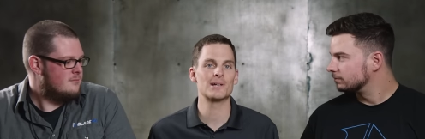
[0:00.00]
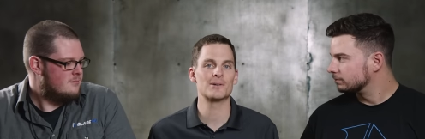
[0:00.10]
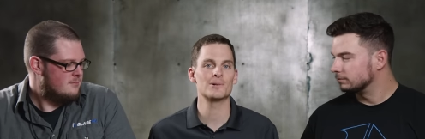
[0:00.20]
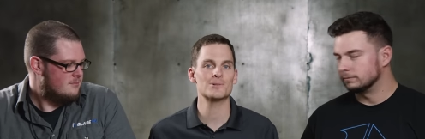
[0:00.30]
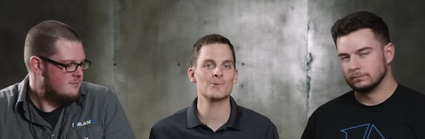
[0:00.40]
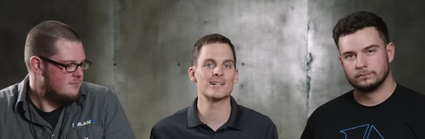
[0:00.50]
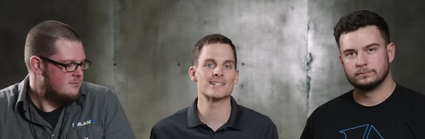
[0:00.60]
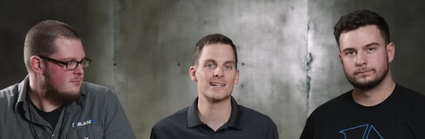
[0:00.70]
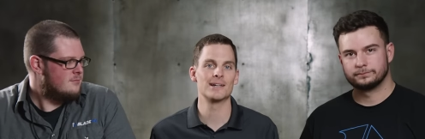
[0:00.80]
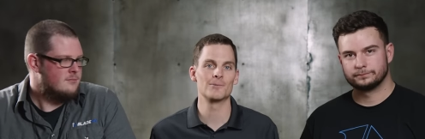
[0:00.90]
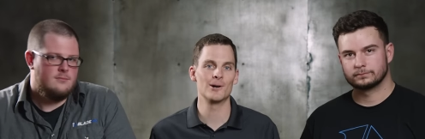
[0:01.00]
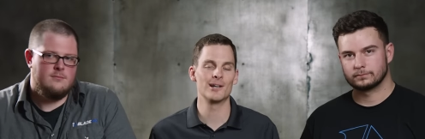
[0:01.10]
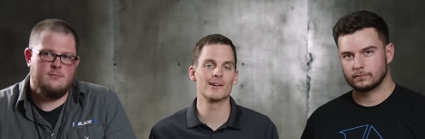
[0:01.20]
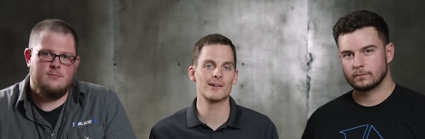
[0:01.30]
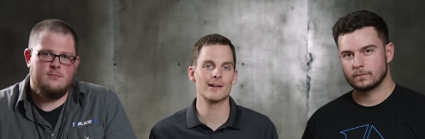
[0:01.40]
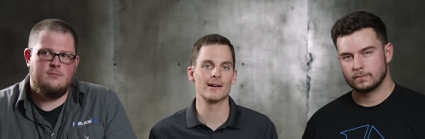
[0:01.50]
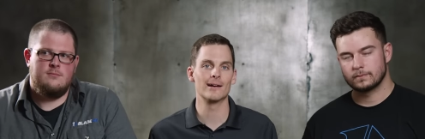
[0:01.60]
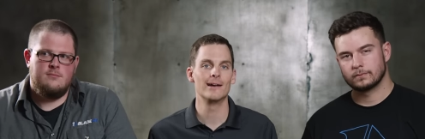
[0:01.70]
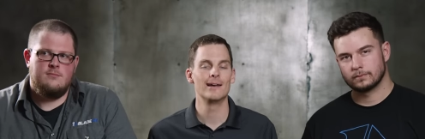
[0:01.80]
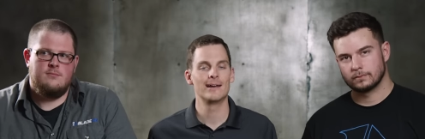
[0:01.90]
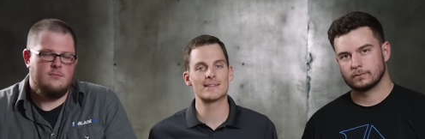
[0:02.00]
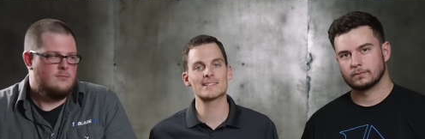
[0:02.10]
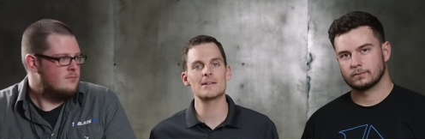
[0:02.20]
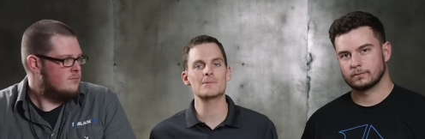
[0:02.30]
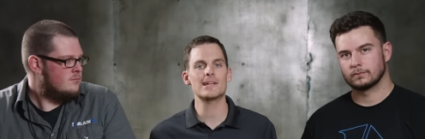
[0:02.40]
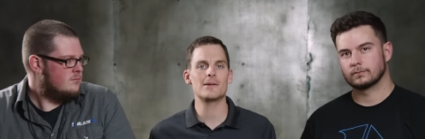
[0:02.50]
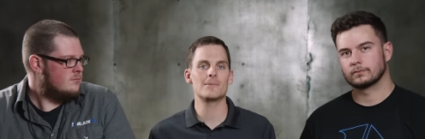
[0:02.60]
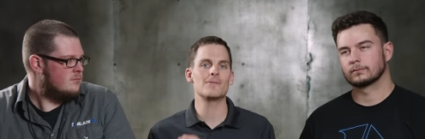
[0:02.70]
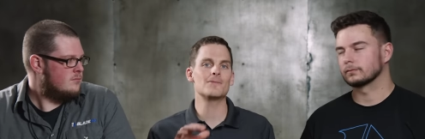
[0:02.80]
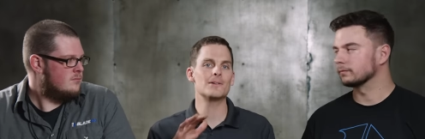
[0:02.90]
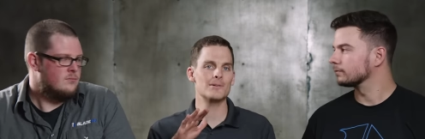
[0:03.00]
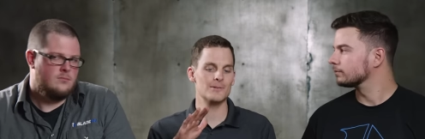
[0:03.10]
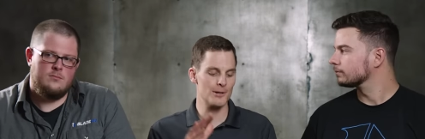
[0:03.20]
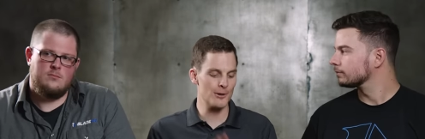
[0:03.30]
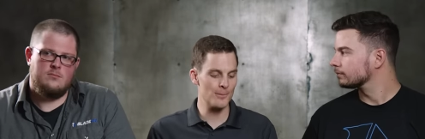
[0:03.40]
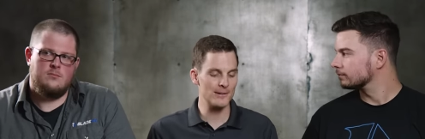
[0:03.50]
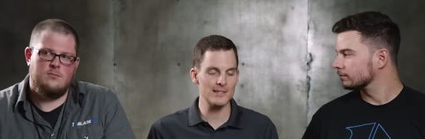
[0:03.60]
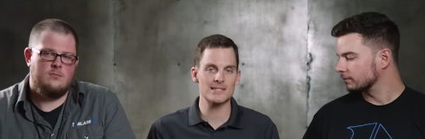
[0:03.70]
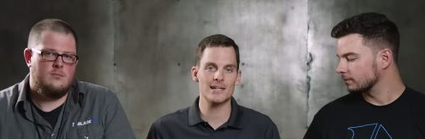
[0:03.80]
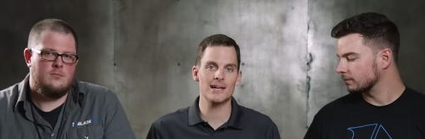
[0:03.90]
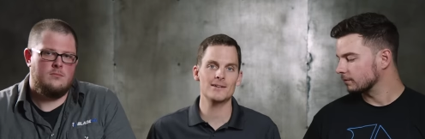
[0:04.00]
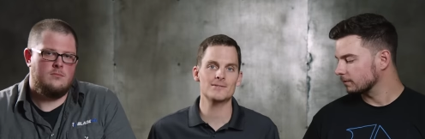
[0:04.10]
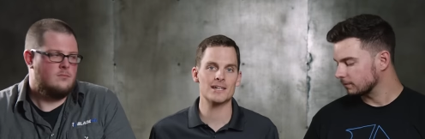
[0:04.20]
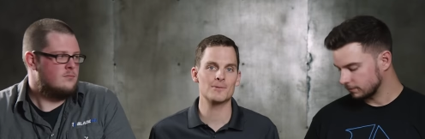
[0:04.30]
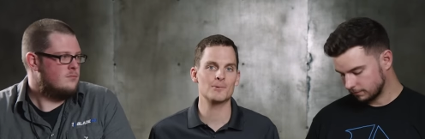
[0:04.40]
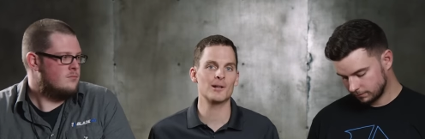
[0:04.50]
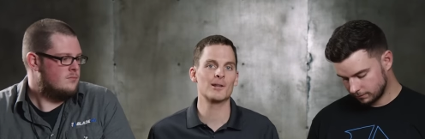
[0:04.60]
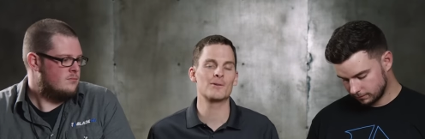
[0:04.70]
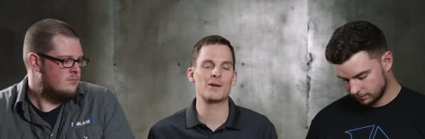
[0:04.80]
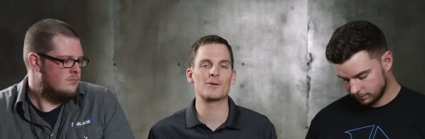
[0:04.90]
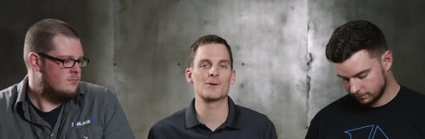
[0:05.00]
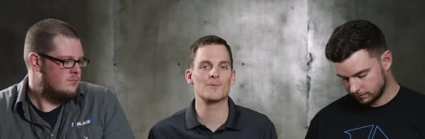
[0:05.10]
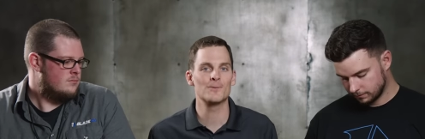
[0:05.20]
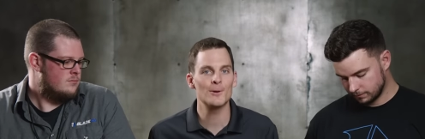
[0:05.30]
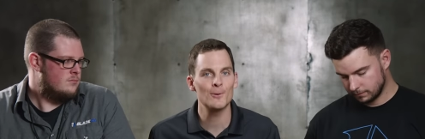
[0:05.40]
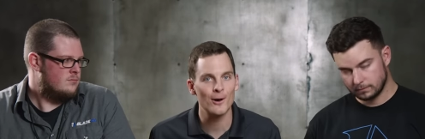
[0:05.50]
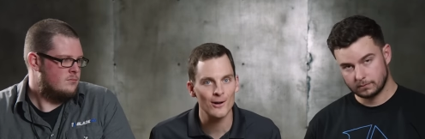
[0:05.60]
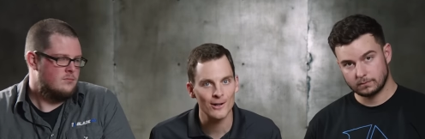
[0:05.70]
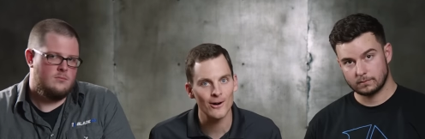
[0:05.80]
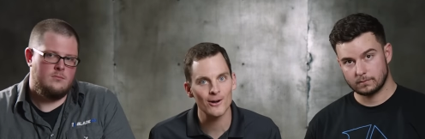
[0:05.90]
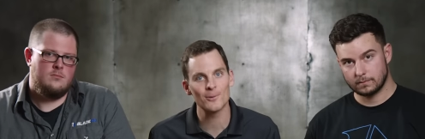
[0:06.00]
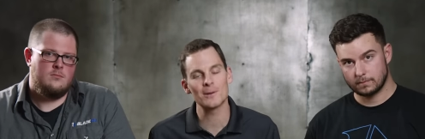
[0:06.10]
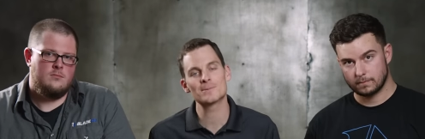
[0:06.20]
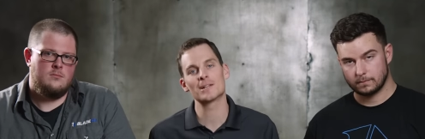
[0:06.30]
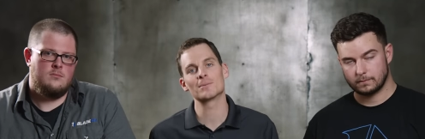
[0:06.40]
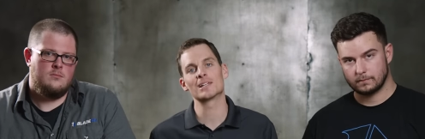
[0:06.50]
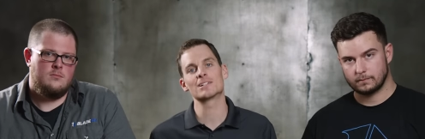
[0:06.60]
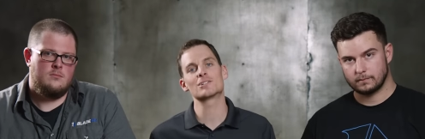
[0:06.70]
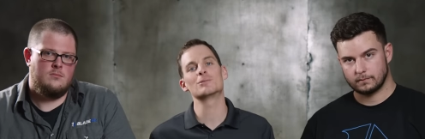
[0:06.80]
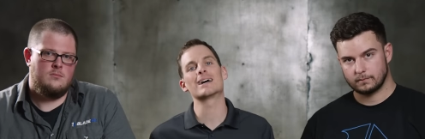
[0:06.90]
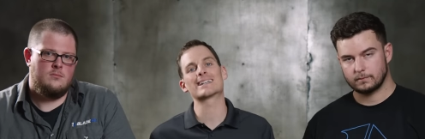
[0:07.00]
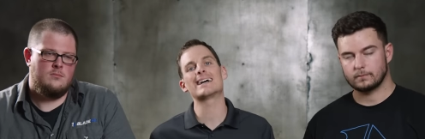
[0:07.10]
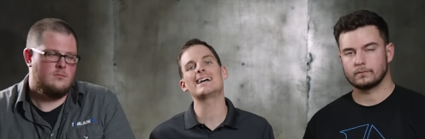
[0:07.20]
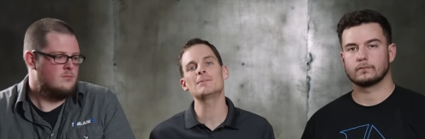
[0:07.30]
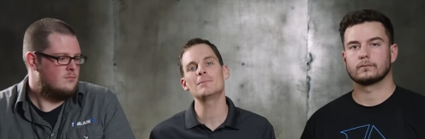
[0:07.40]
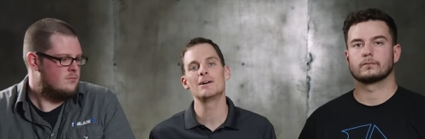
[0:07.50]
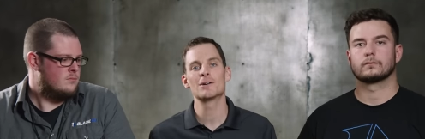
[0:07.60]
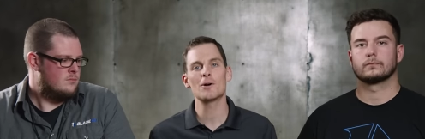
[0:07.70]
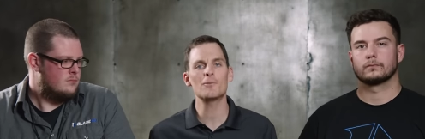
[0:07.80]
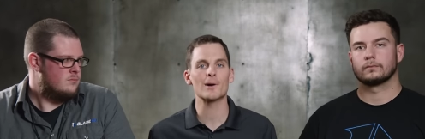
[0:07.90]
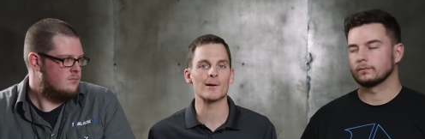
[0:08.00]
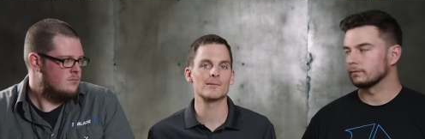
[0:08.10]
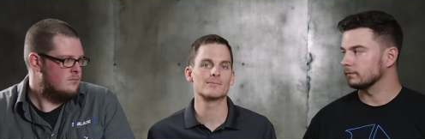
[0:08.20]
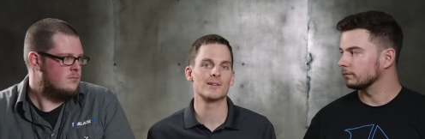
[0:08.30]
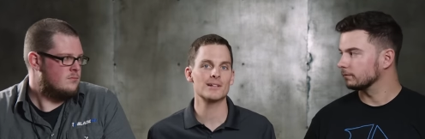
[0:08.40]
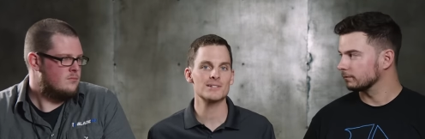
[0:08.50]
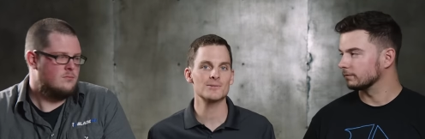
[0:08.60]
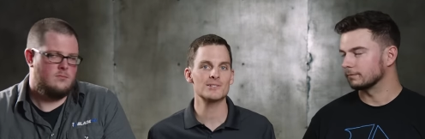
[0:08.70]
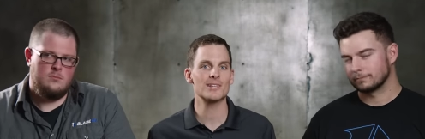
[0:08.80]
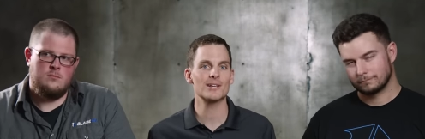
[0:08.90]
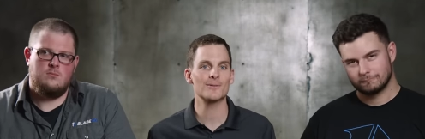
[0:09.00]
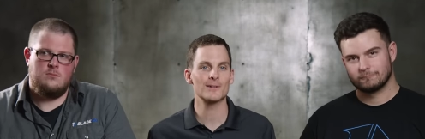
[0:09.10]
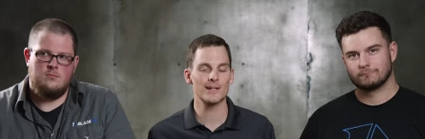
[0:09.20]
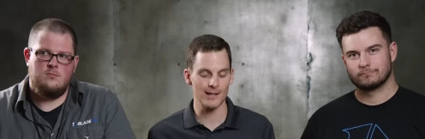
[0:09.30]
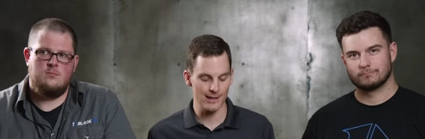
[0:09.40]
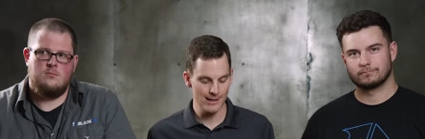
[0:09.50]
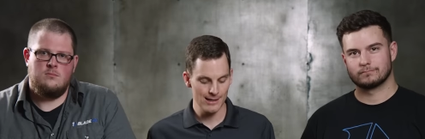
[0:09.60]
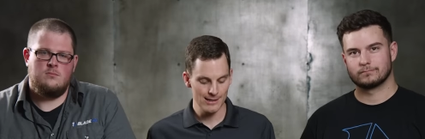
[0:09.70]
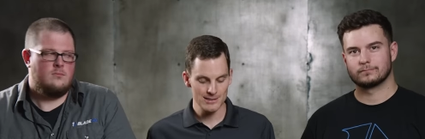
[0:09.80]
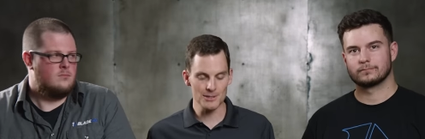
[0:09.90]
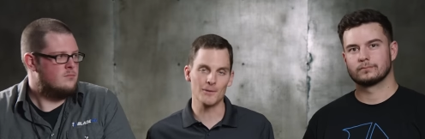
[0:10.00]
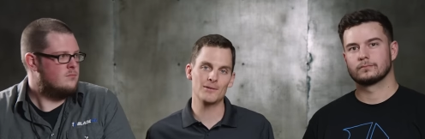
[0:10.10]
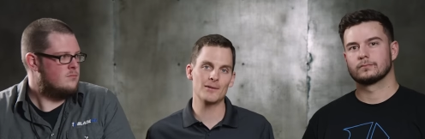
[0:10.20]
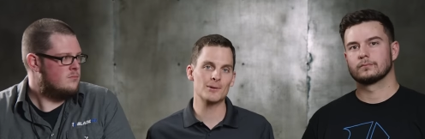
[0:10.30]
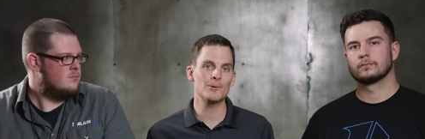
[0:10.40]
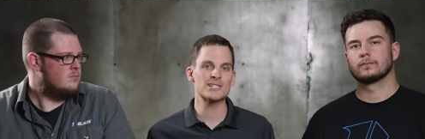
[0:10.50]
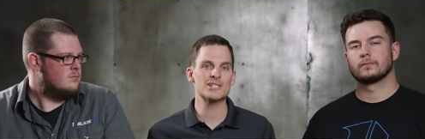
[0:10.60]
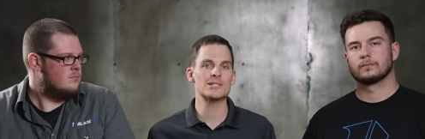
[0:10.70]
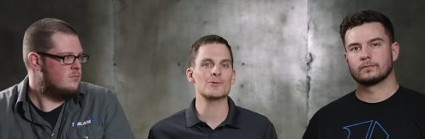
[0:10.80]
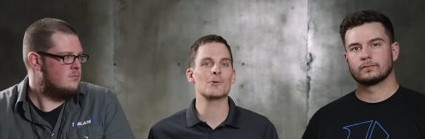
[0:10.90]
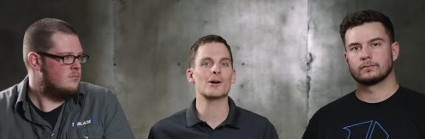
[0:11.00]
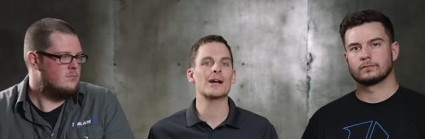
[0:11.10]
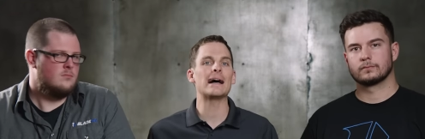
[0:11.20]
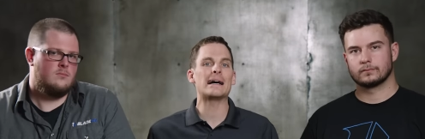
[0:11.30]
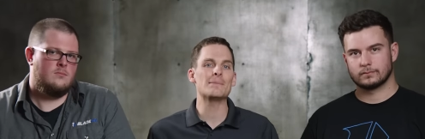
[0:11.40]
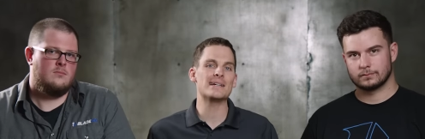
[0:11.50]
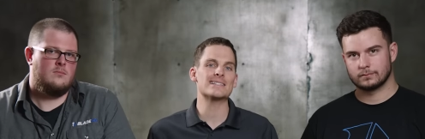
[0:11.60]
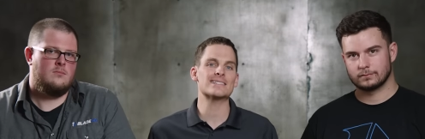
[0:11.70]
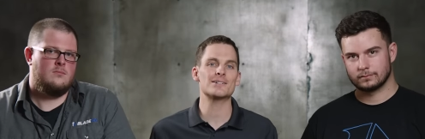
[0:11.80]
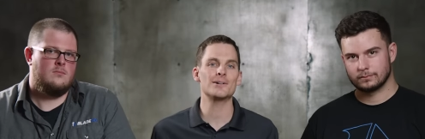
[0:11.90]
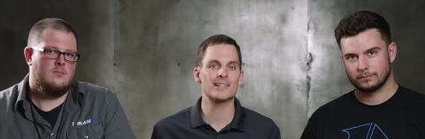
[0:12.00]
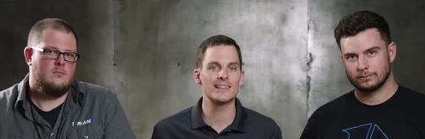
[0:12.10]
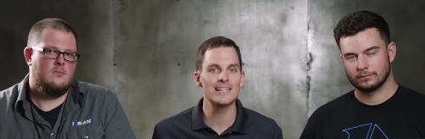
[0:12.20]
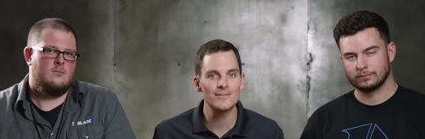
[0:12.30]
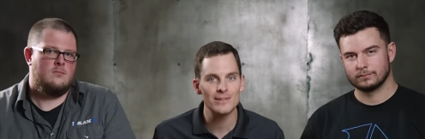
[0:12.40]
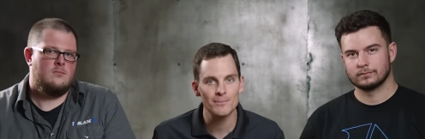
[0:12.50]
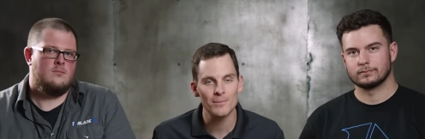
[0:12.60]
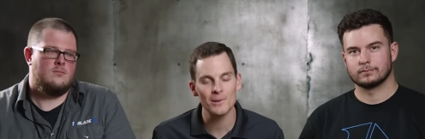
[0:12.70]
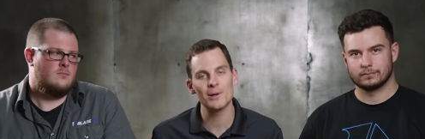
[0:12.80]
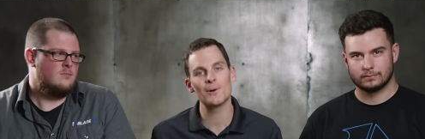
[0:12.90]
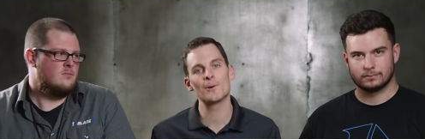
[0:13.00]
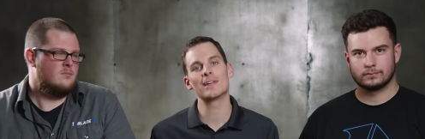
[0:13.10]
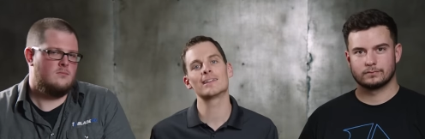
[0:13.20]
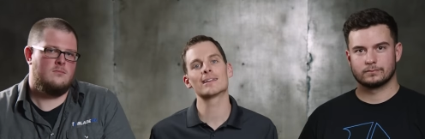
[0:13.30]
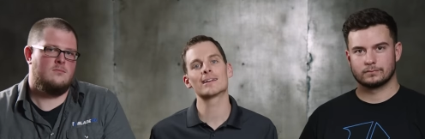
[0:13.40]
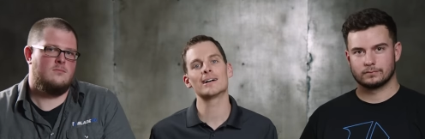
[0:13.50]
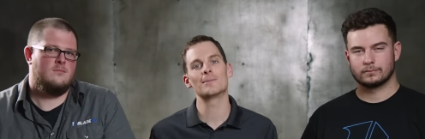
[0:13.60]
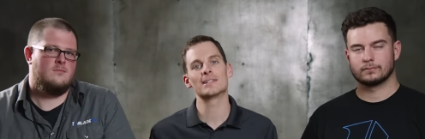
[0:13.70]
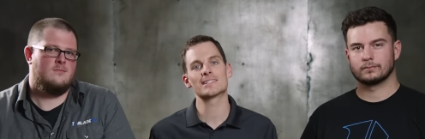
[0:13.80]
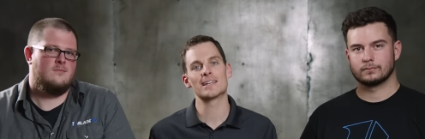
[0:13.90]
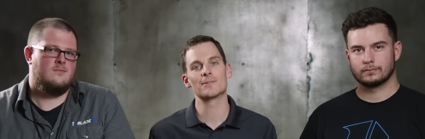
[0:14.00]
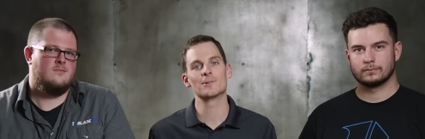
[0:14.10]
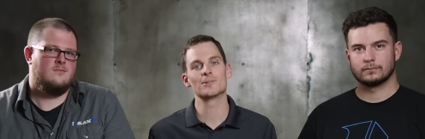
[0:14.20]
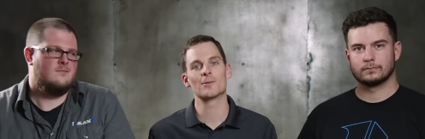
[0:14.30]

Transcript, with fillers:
Speaker 1: blade, which one is it, and why do you carry it? At the same time, if you know about these knives and want to leave a review on our website, bladehq.com, go for it. Let us know what you think over there. So, if you have any questions or comments, go ahead and leave them below in the comments, and we'll